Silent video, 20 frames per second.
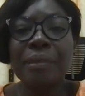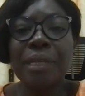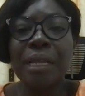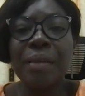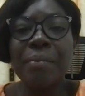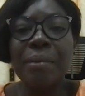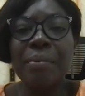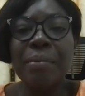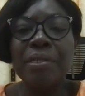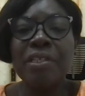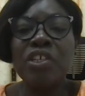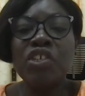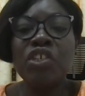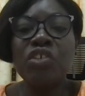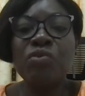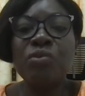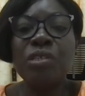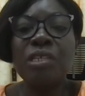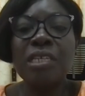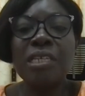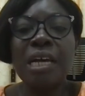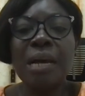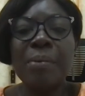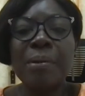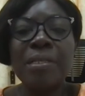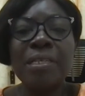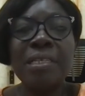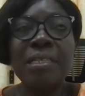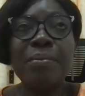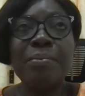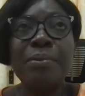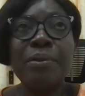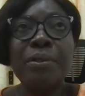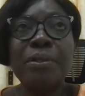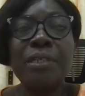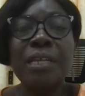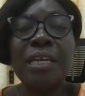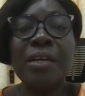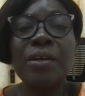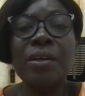implementation research capacity
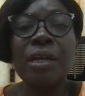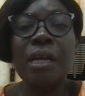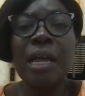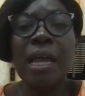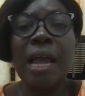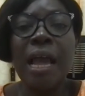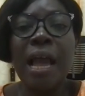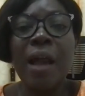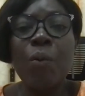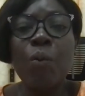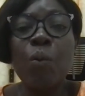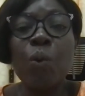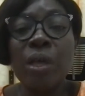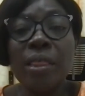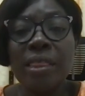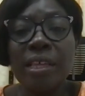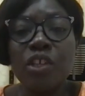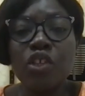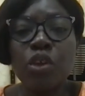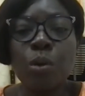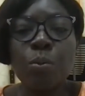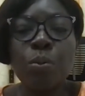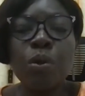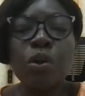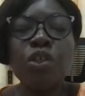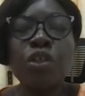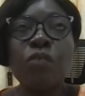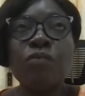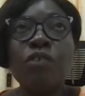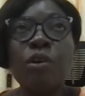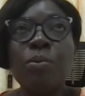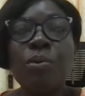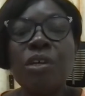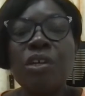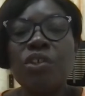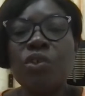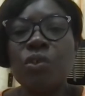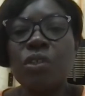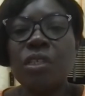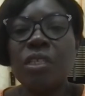building with the support of
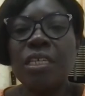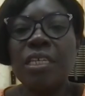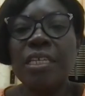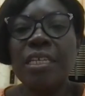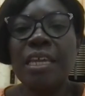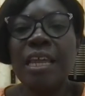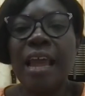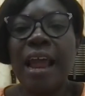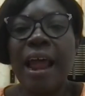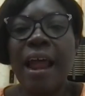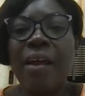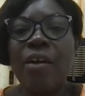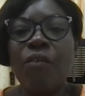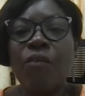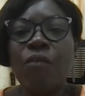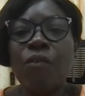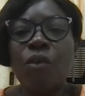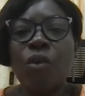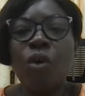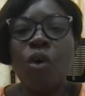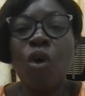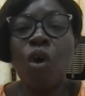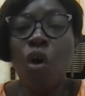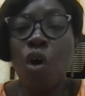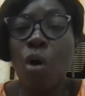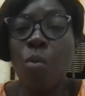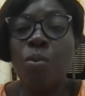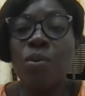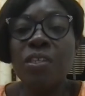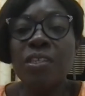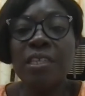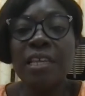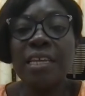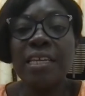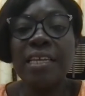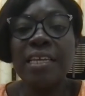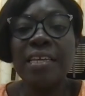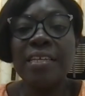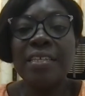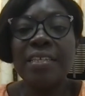WHO TDR for almost
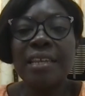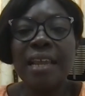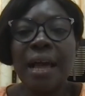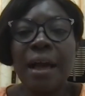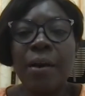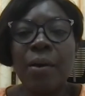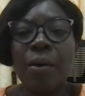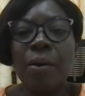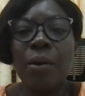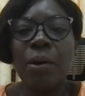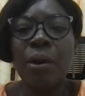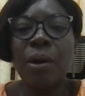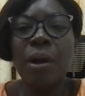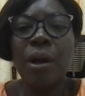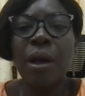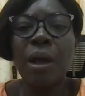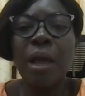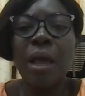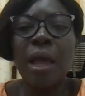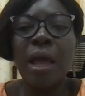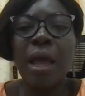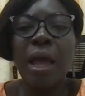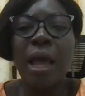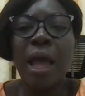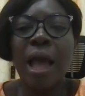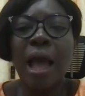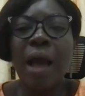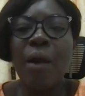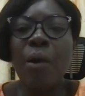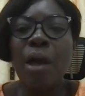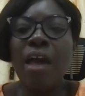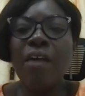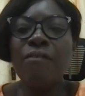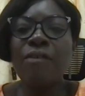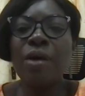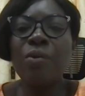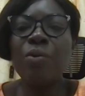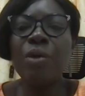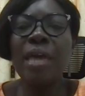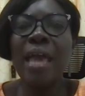10 years now.
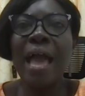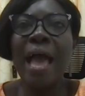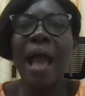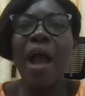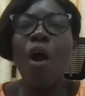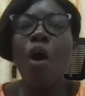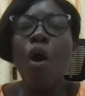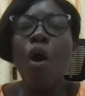However, we are